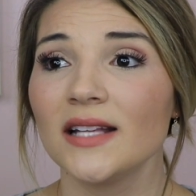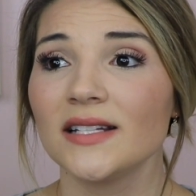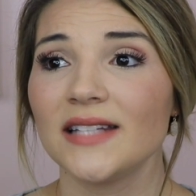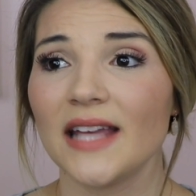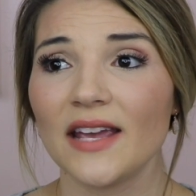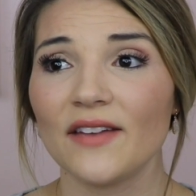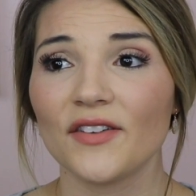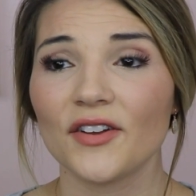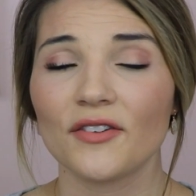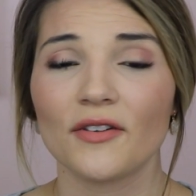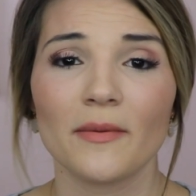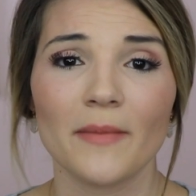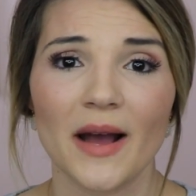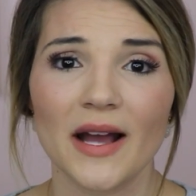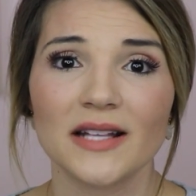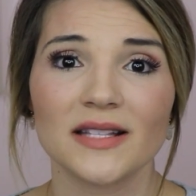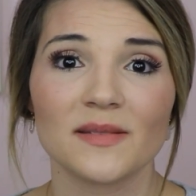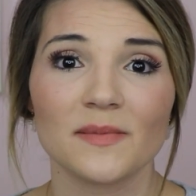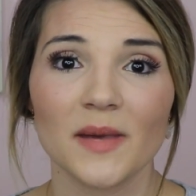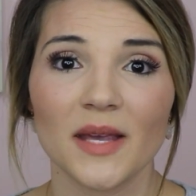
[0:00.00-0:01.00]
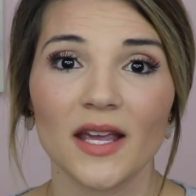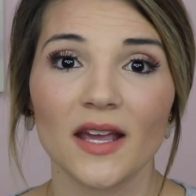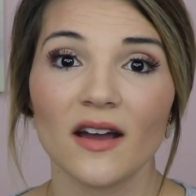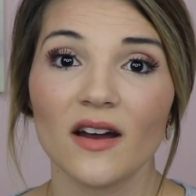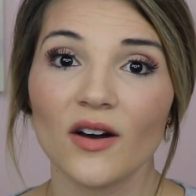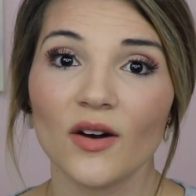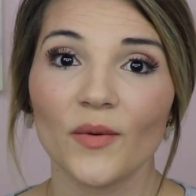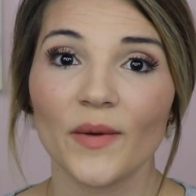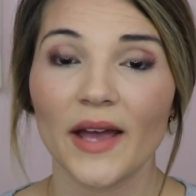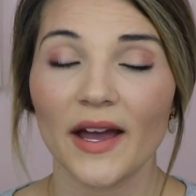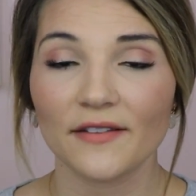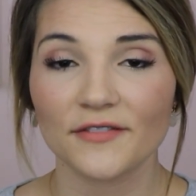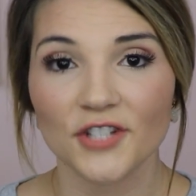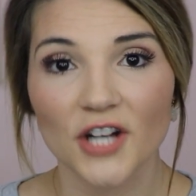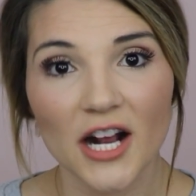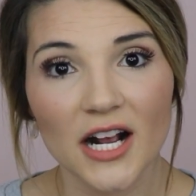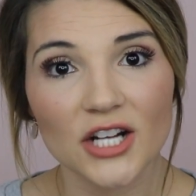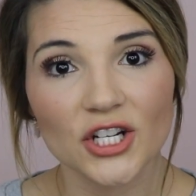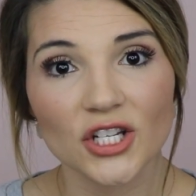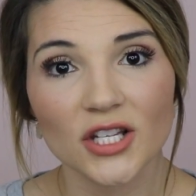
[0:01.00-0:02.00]
David reminds me, oh, we have
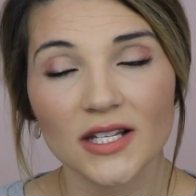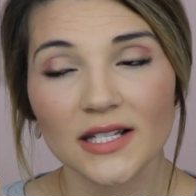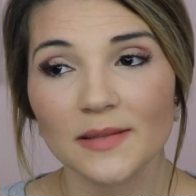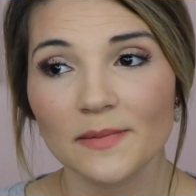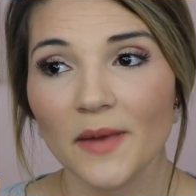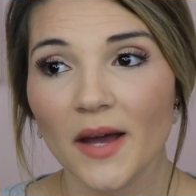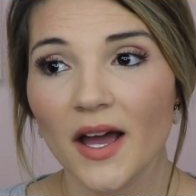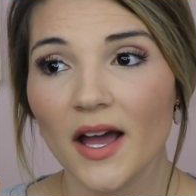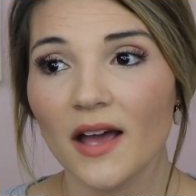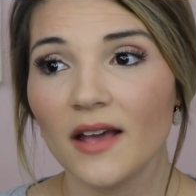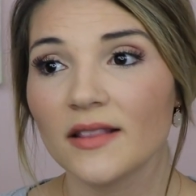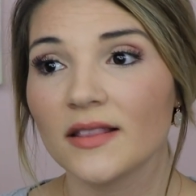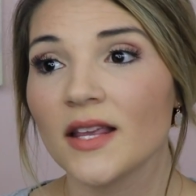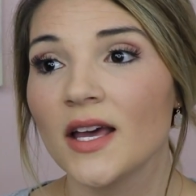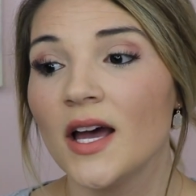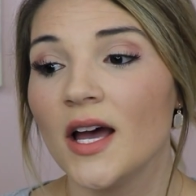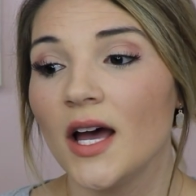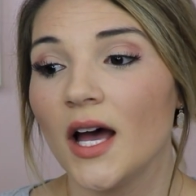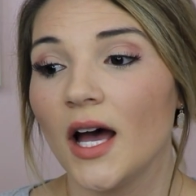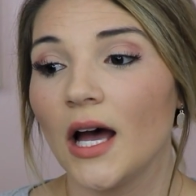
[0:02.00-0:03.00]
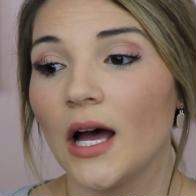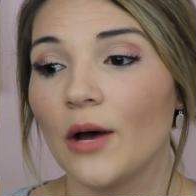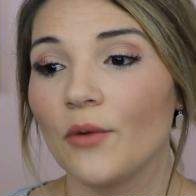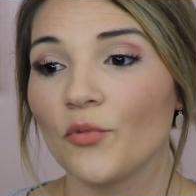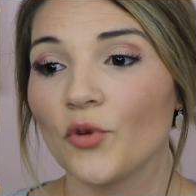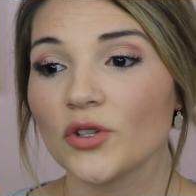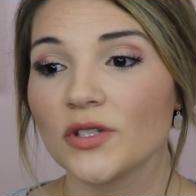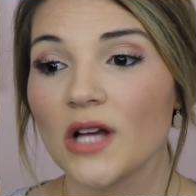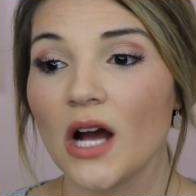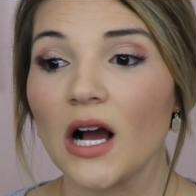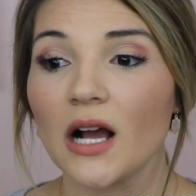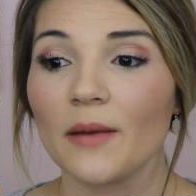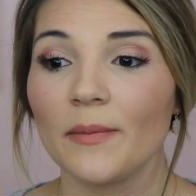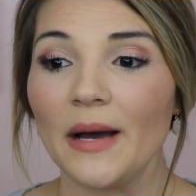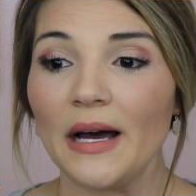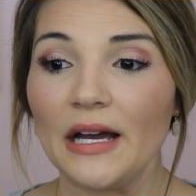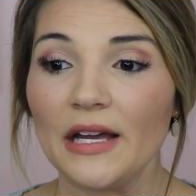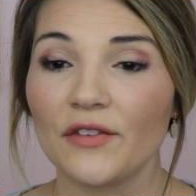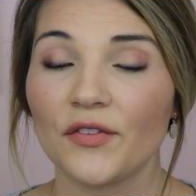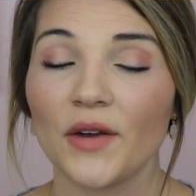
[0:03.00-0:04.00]
trash this month. Um, we'll talk
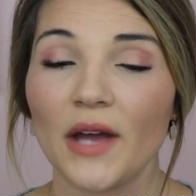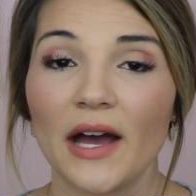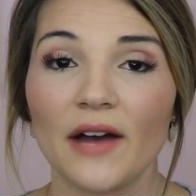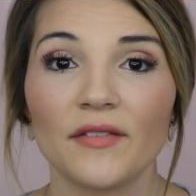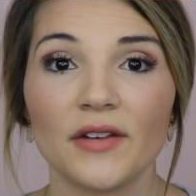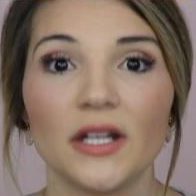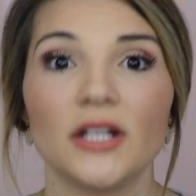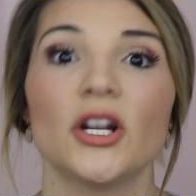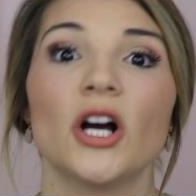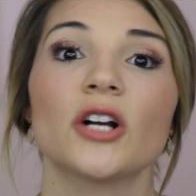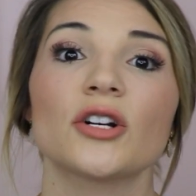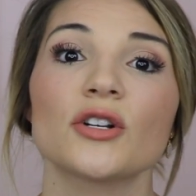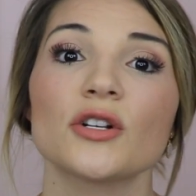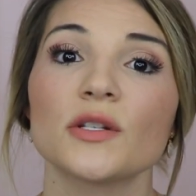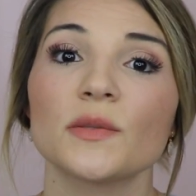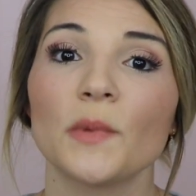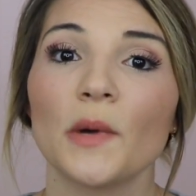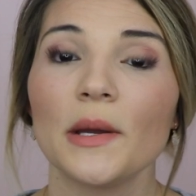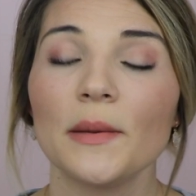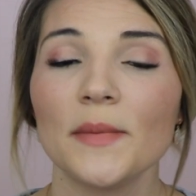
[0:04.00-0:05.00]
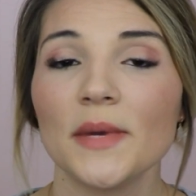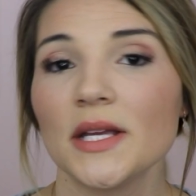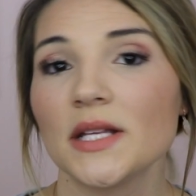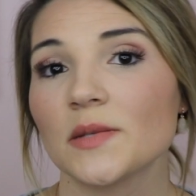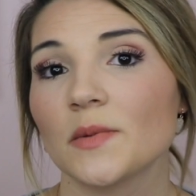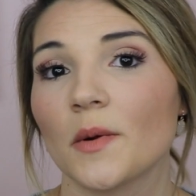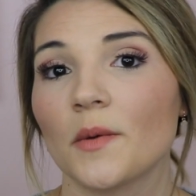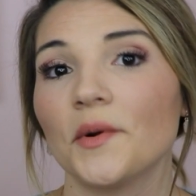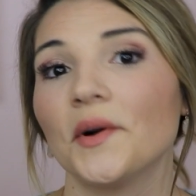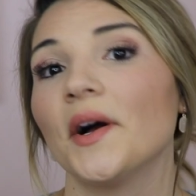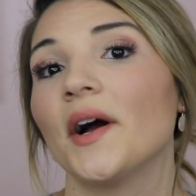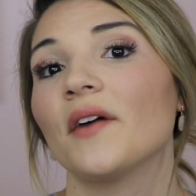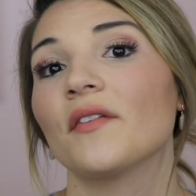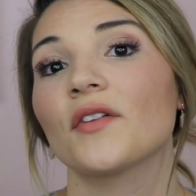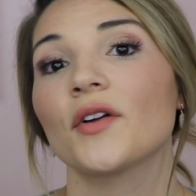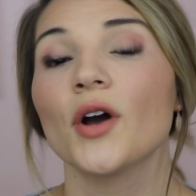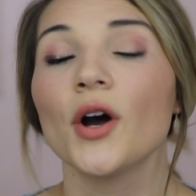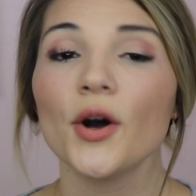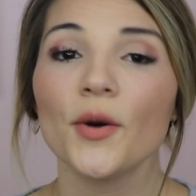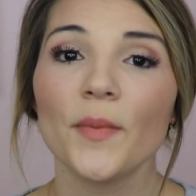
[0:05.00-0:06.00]
about if we have any doctor's appointments where we'll
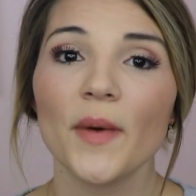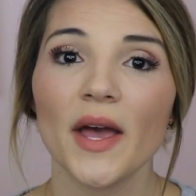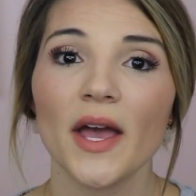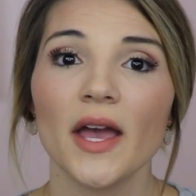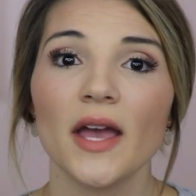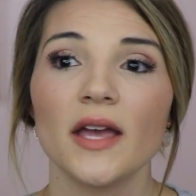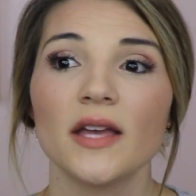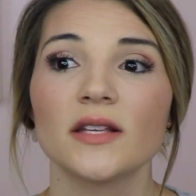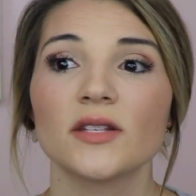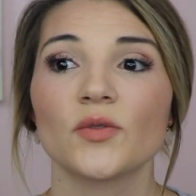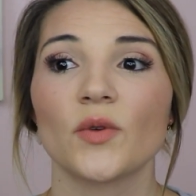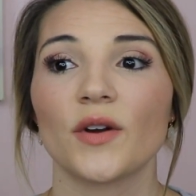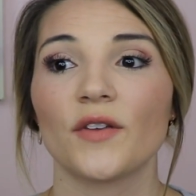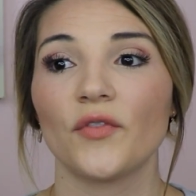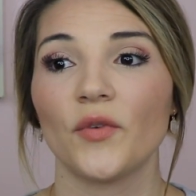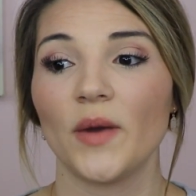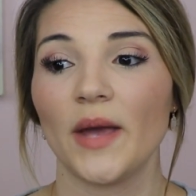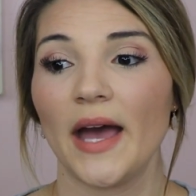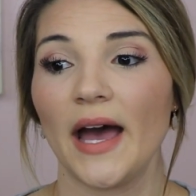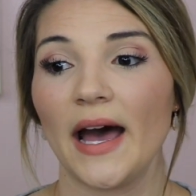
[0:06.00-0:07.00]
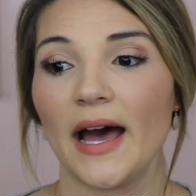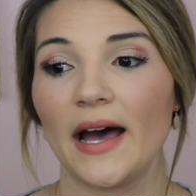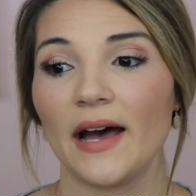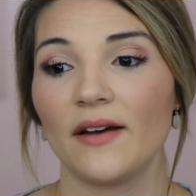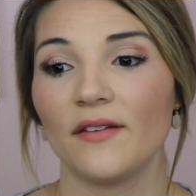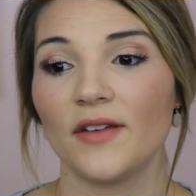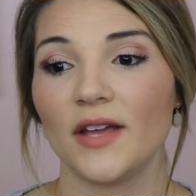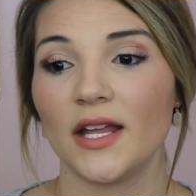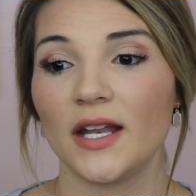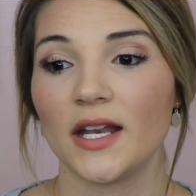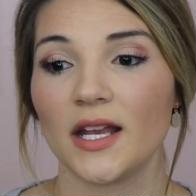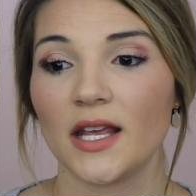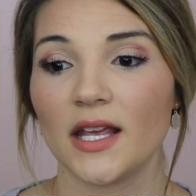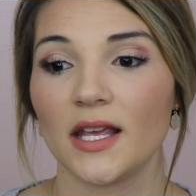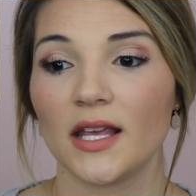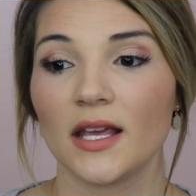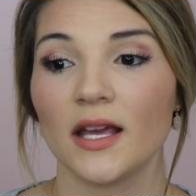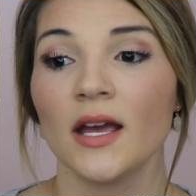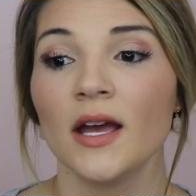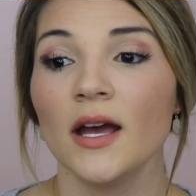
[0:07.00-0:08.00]
have copays or if we have
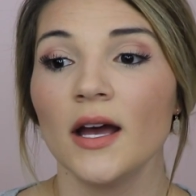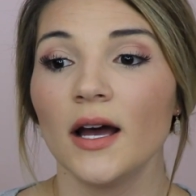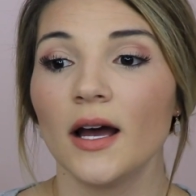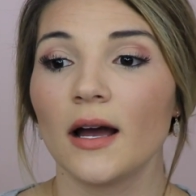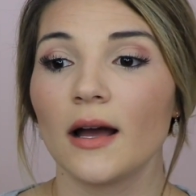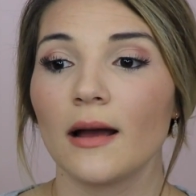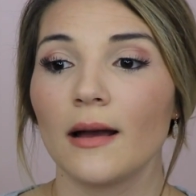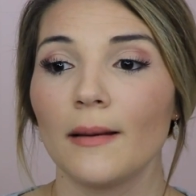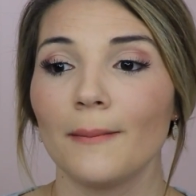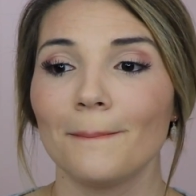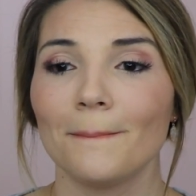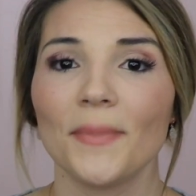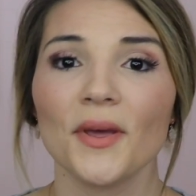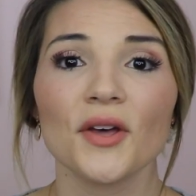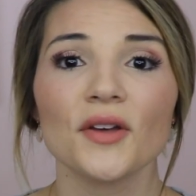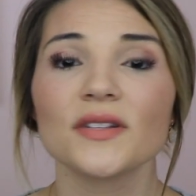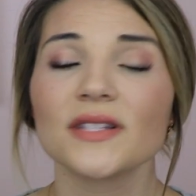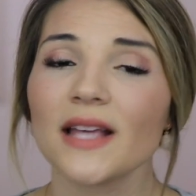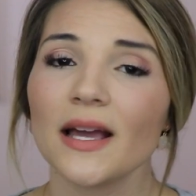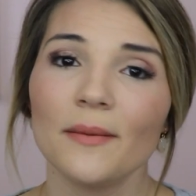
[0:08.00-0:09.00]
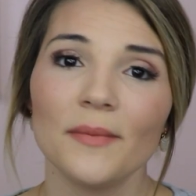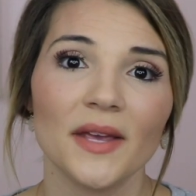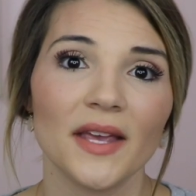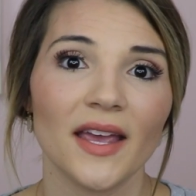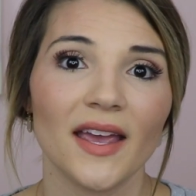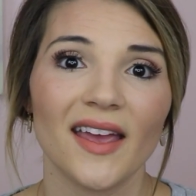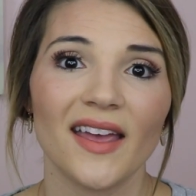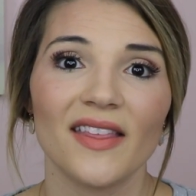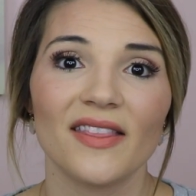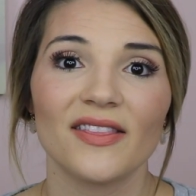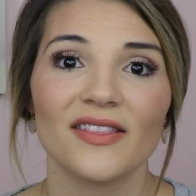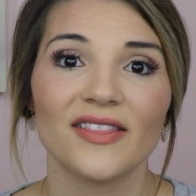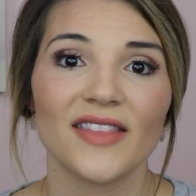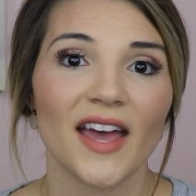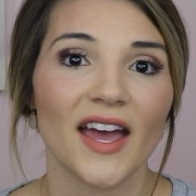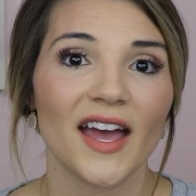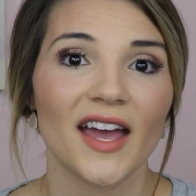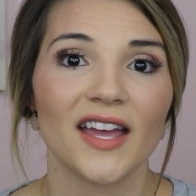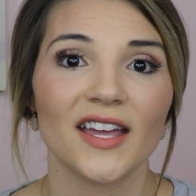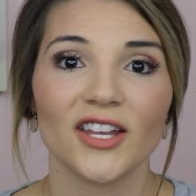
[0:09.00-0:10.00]
any um, bills coming in
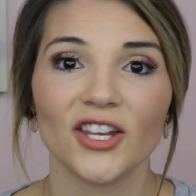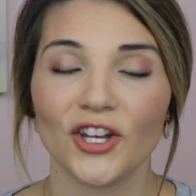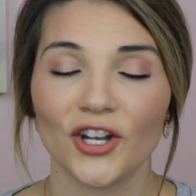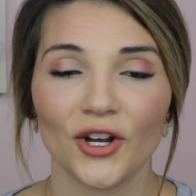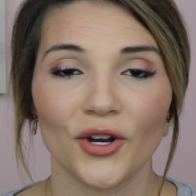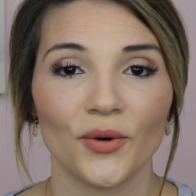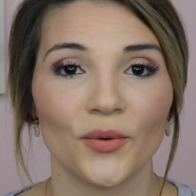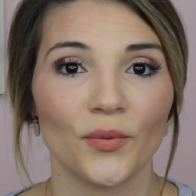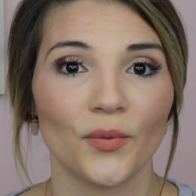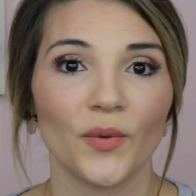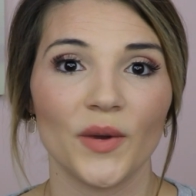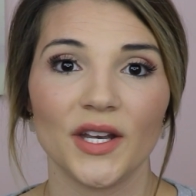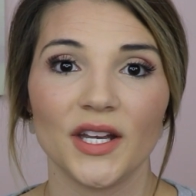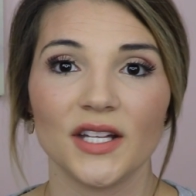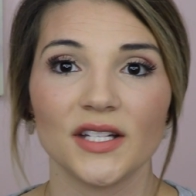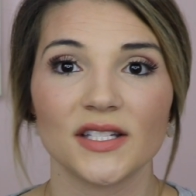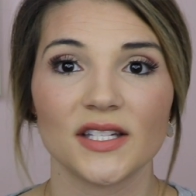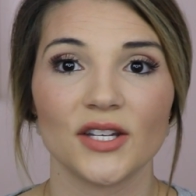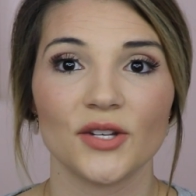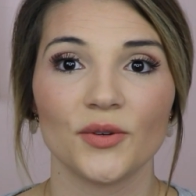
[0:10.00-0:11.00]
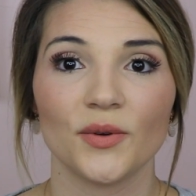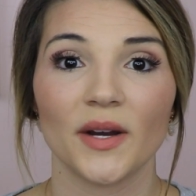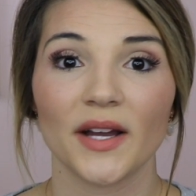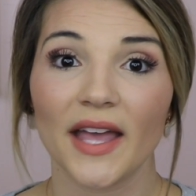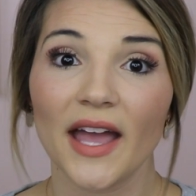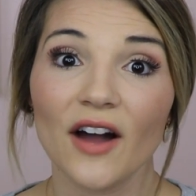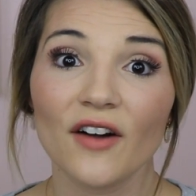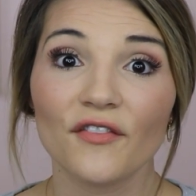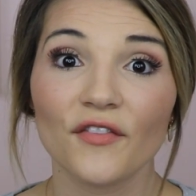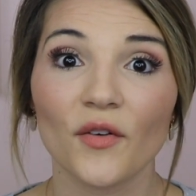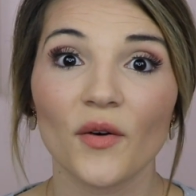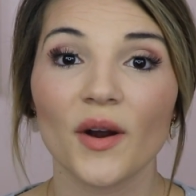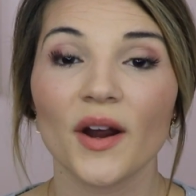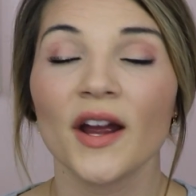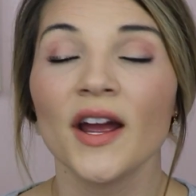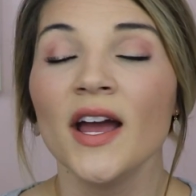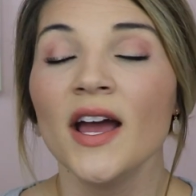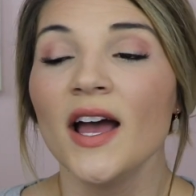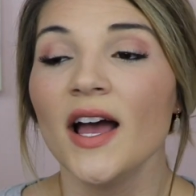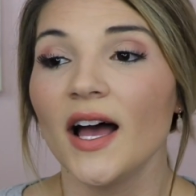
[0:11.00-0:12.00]
that, you know, we need to account for.